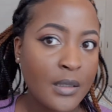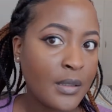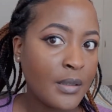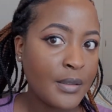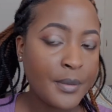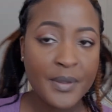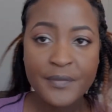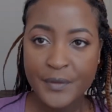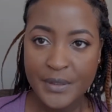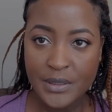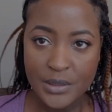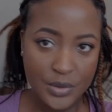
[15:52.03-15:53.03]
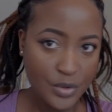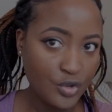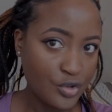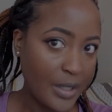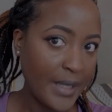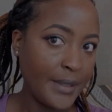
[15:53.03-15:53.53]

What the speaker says: Then wait for it to dry.